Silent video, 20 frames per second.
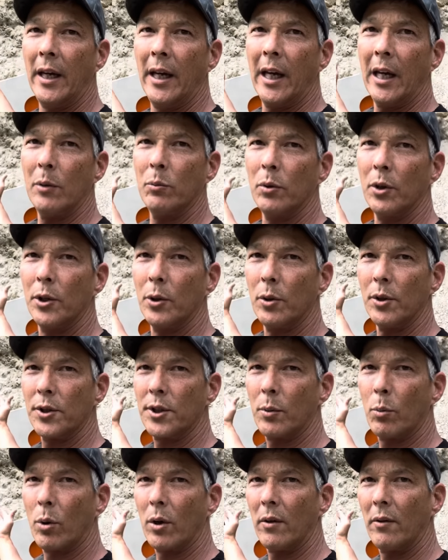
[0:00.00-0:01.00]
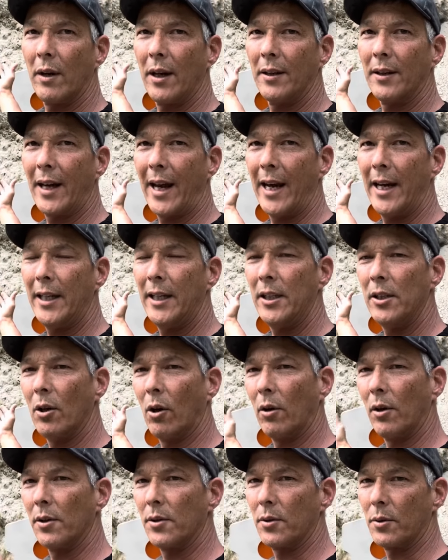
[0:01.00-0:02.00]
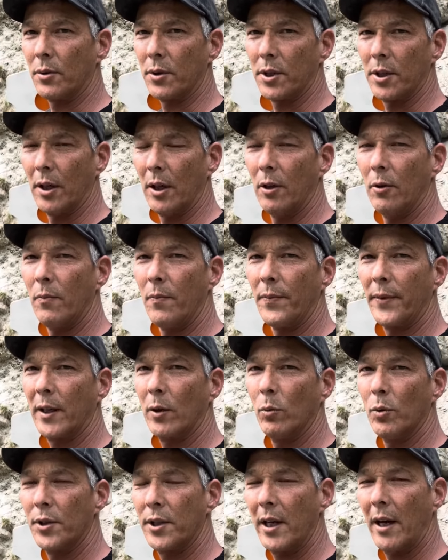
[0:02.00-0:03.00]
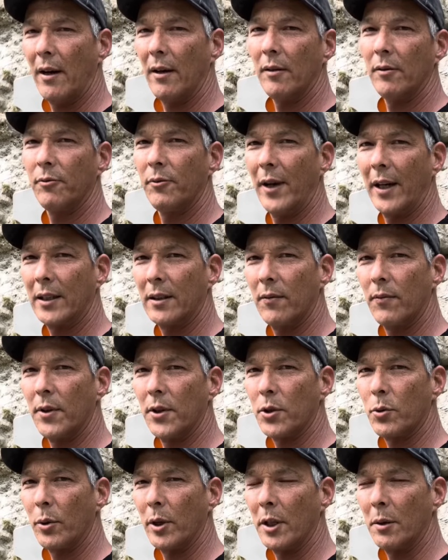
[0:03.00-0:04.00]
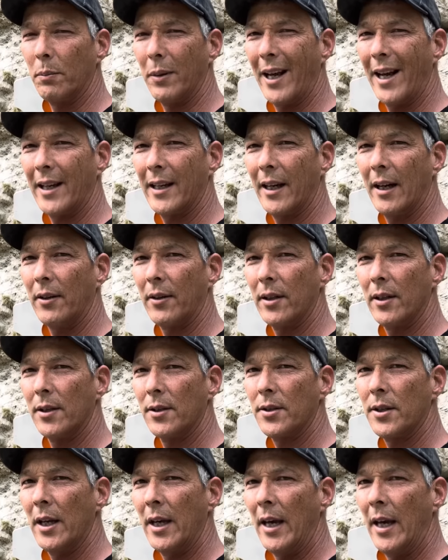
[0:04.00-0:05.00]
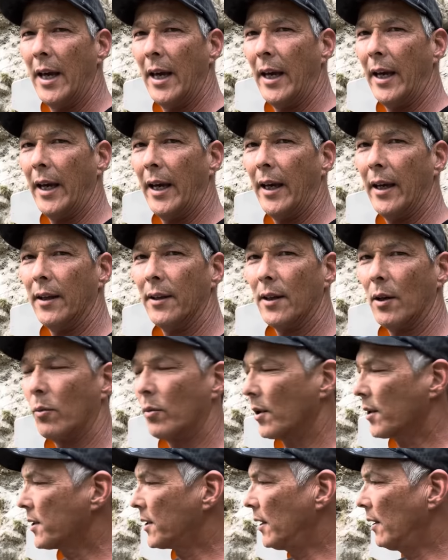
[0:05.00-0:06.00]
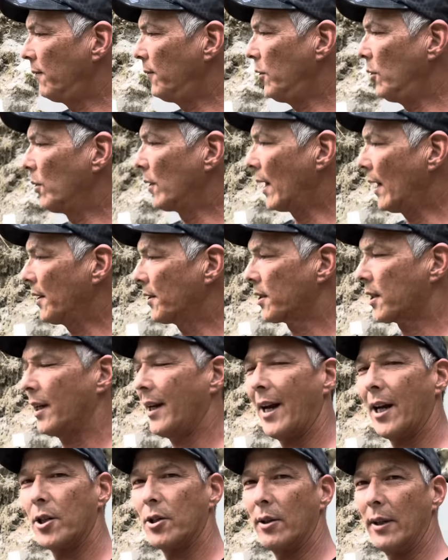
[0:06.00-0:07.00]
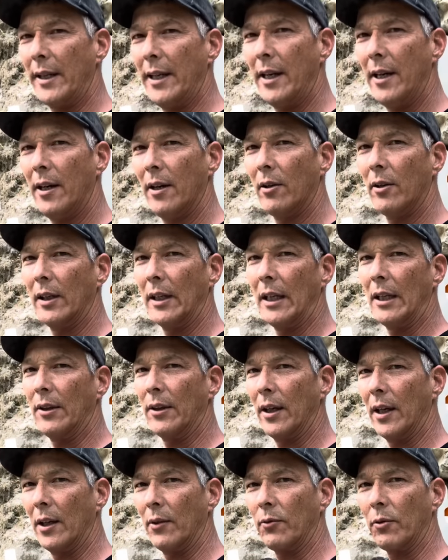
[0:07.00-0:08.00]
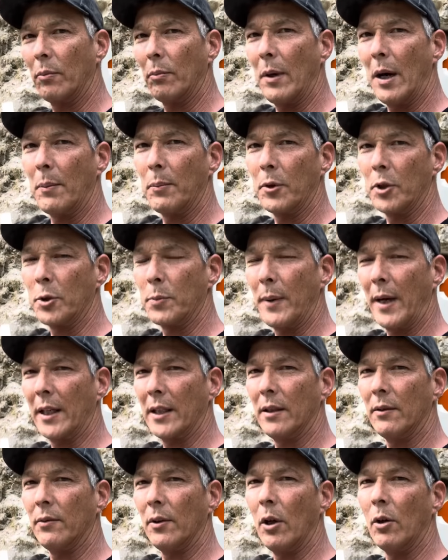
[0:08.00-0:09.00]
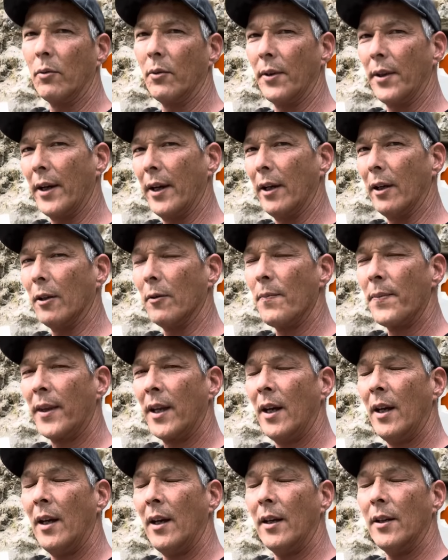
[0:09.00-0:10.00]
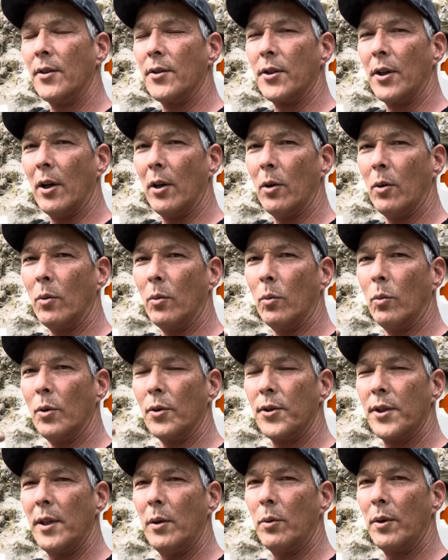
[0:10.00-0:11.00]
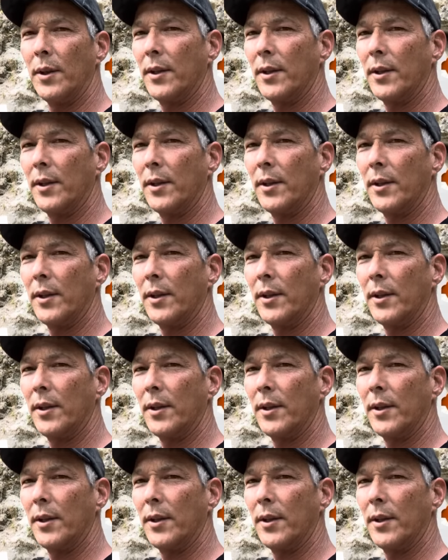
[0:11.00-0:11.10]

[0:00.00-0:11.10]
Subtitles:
and we'll do it somewhere around 80 yards or so. We'll see how effective this 300 Blackout is. And I wanna see if you guys can actually hear anything from my perspective over there. So we'll see what,